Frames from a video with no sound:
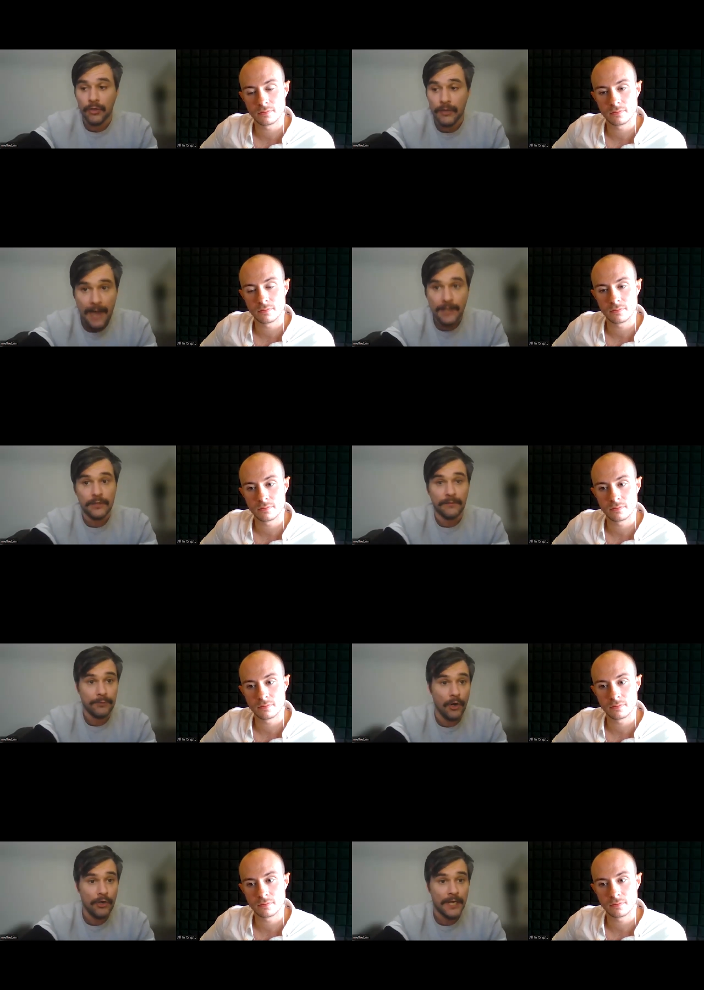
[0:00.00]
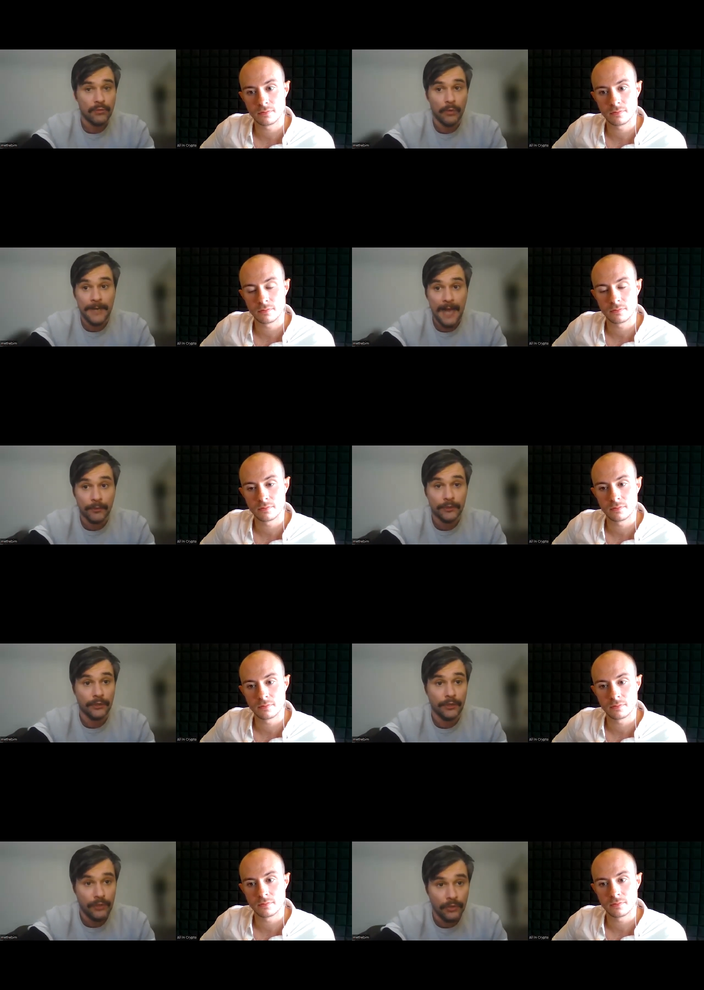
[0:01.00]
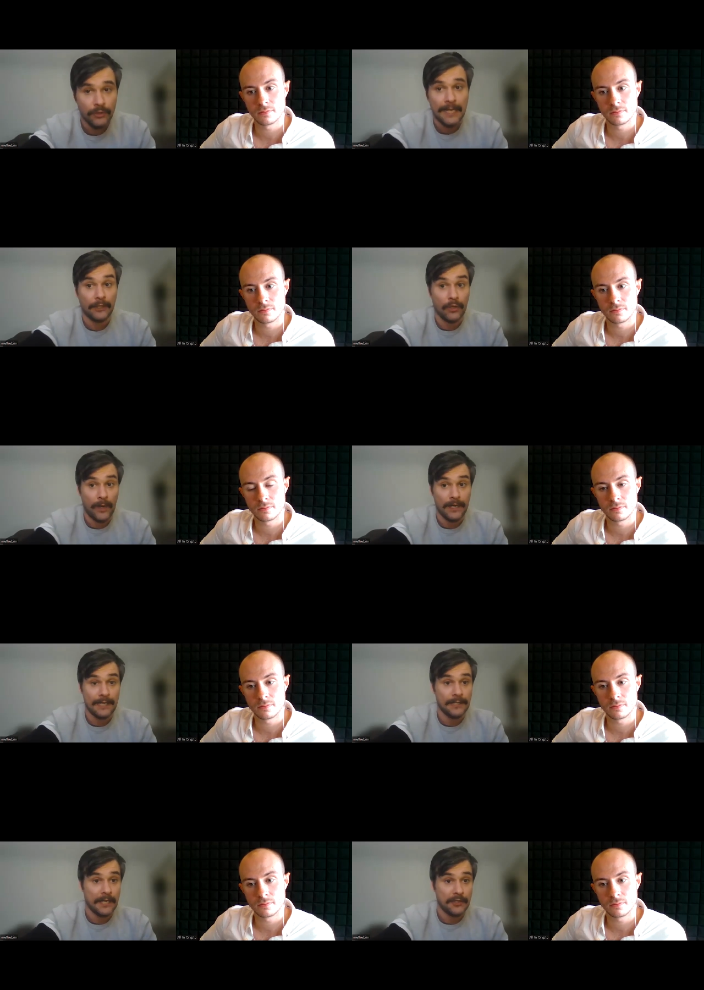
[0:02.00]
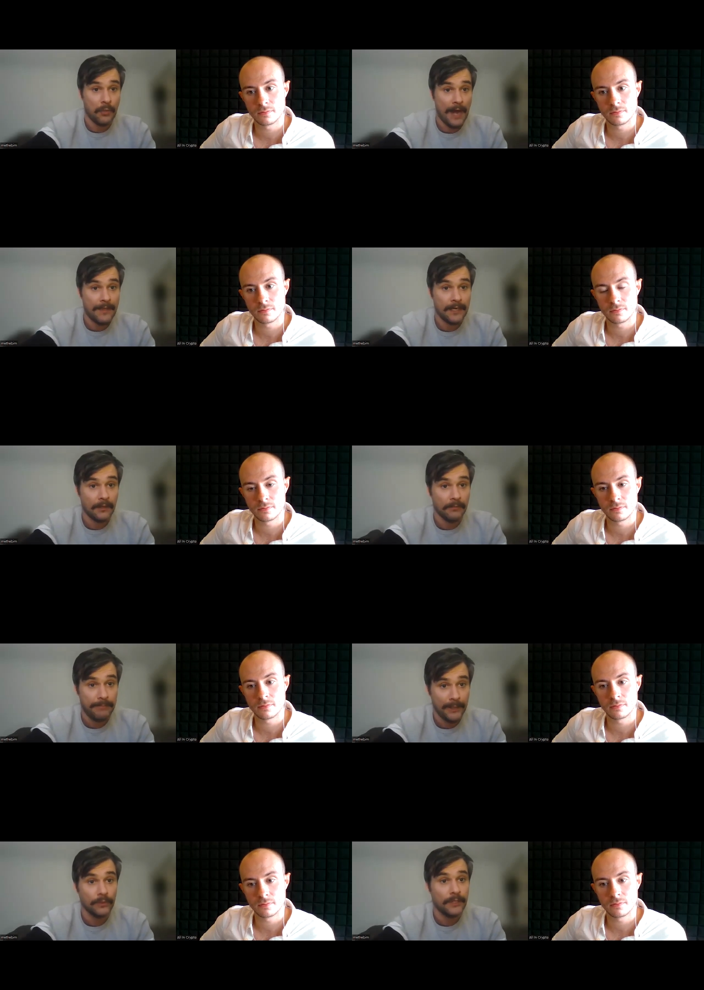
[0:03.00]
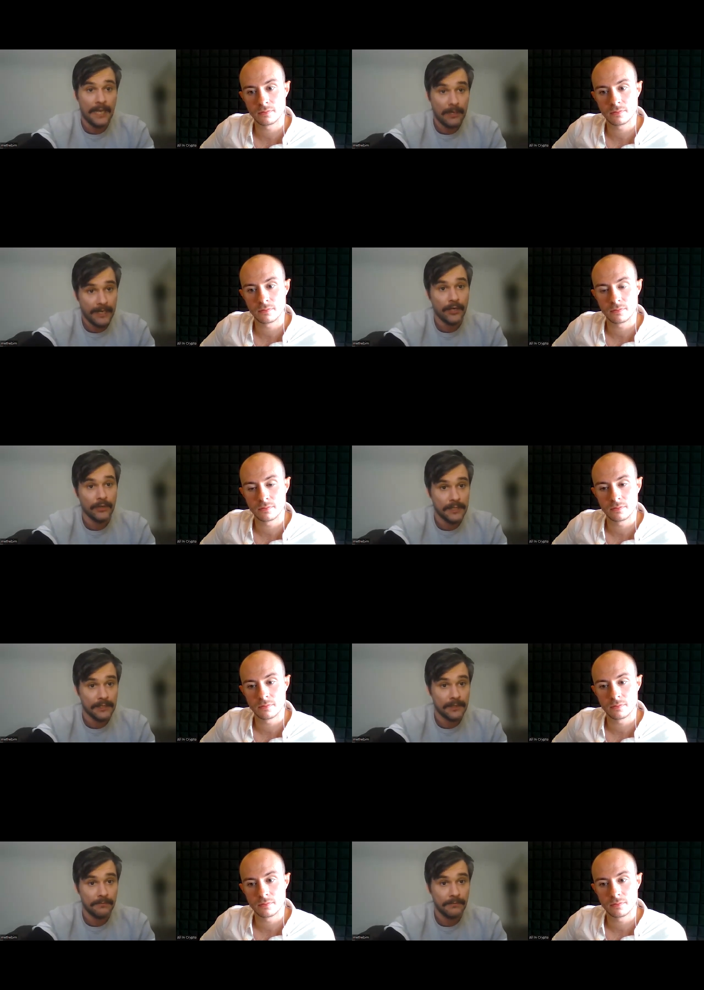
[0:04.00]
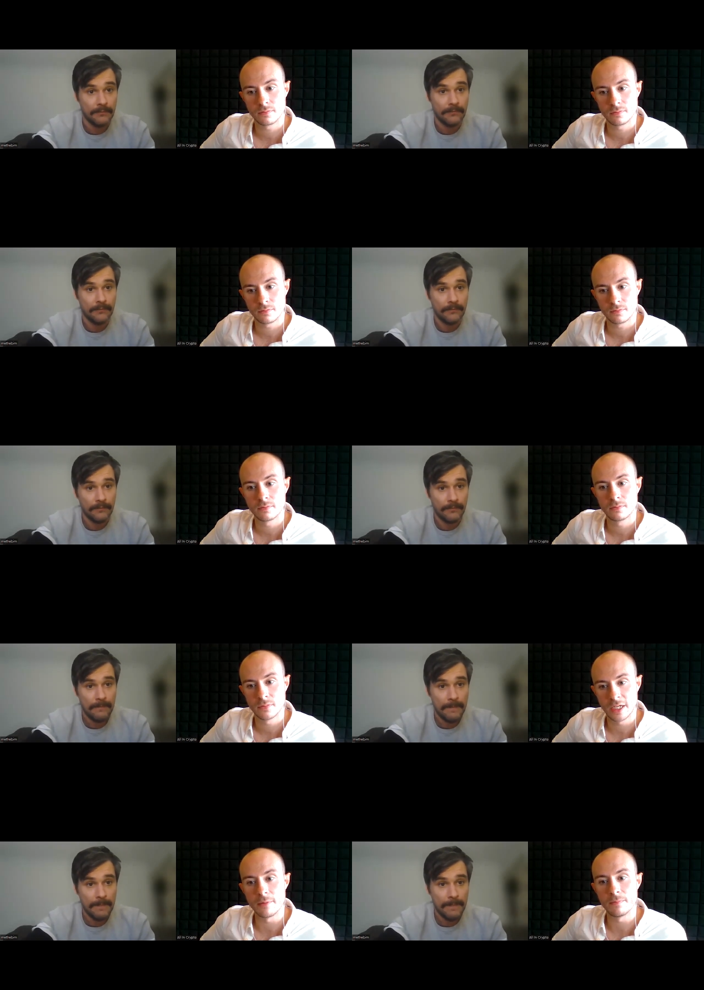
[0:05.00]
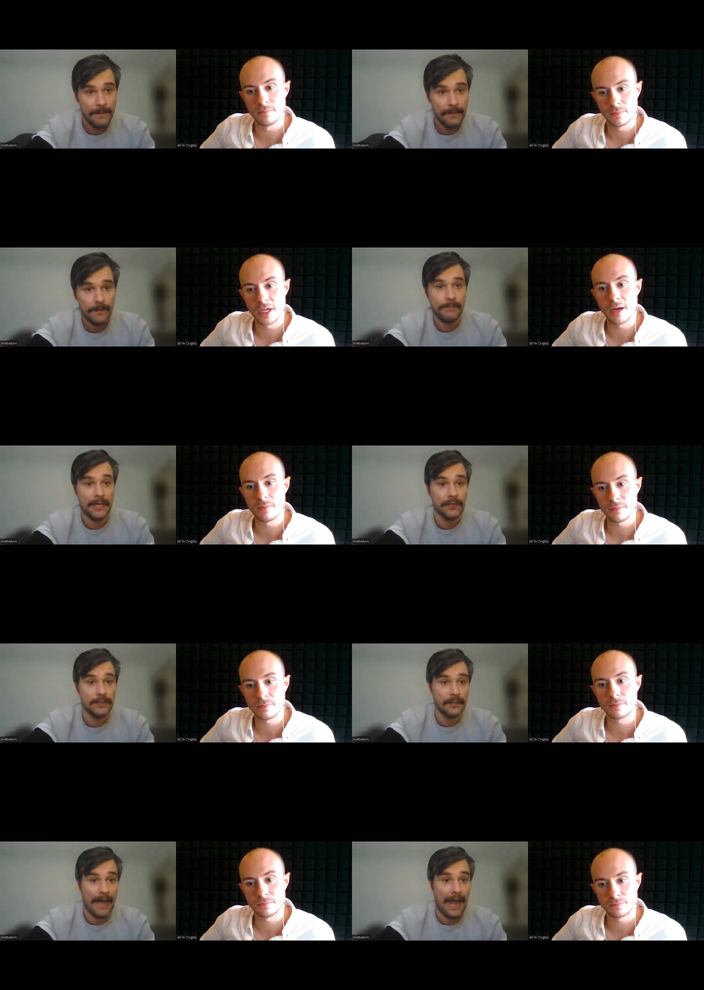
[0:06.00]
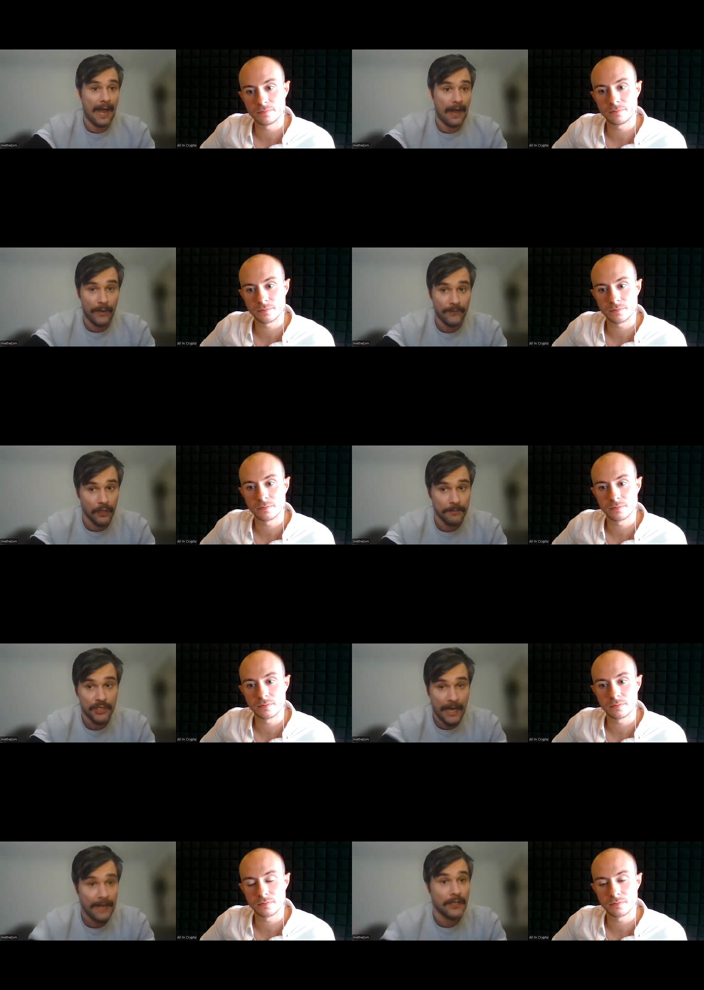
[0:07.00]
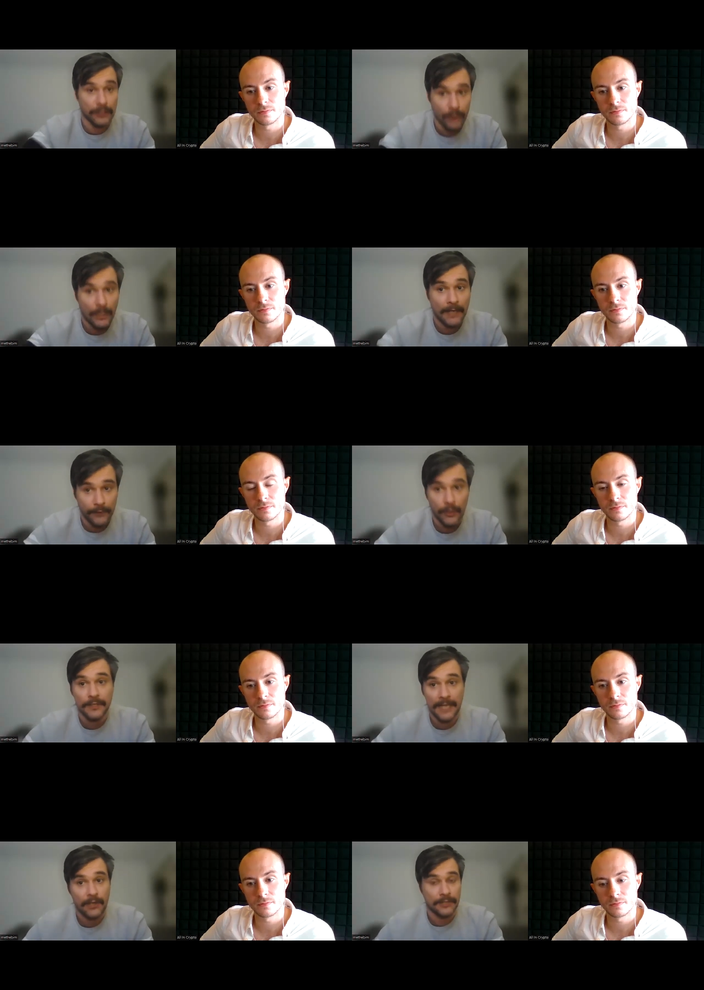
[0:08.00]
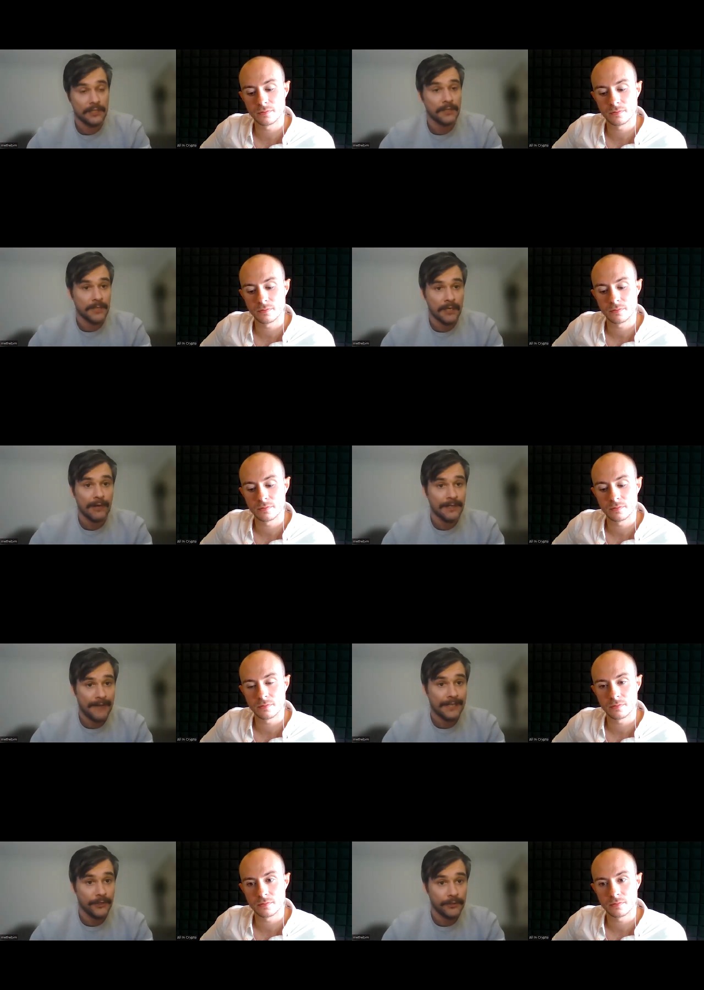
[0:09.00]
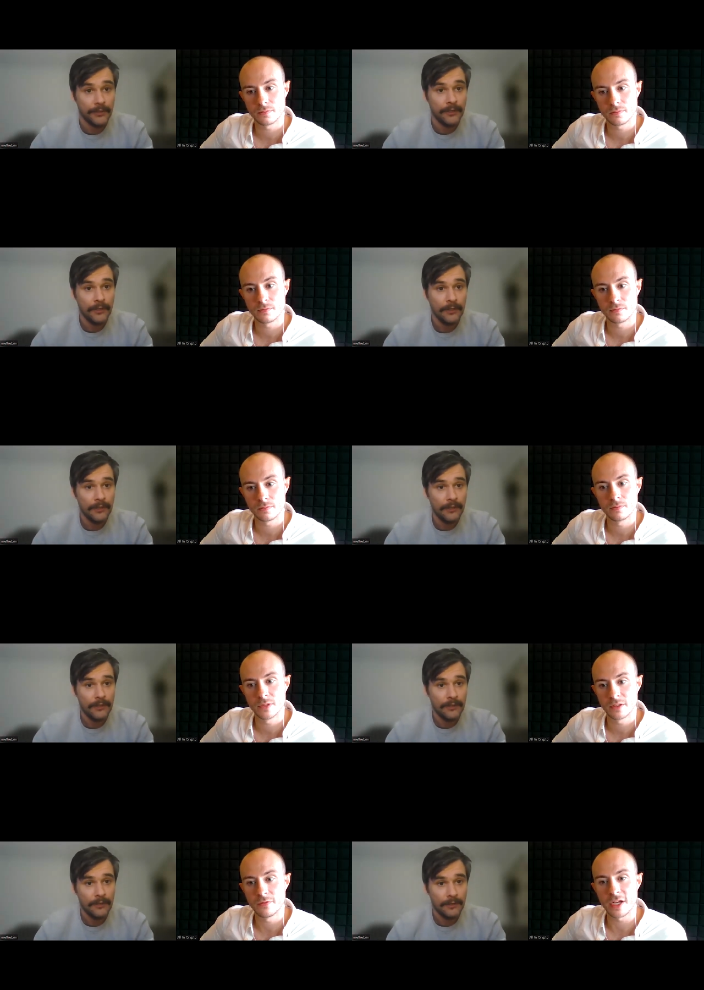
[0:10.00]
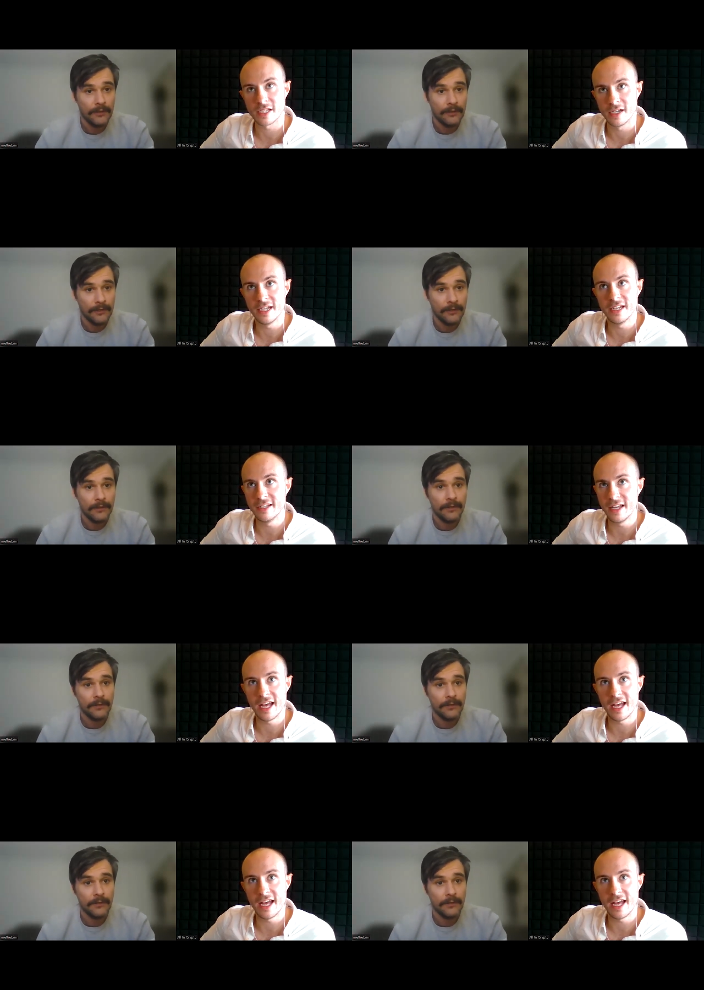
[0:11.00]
Speaker 1: creators of projects will be able to use that liquidity in such a way that it'll build their ecosystem.
Speaker 2: Yep. Yeah. Because
Speaker 1: we've got a machine that's looking for those ecosystems that are undervalued.
Speaker 2: Fascinating.